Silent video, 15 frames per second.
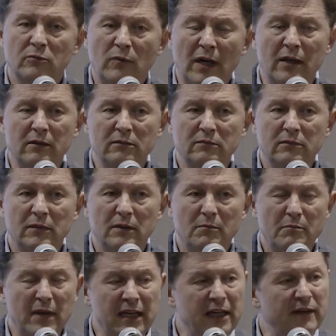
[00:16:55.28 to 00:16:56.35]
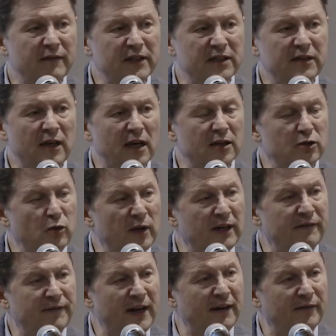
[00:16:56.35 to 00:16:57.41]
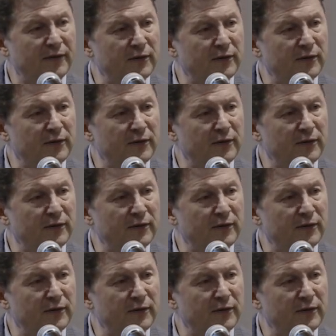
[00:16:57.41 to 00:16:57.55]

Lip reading: Well, many of us thought 25,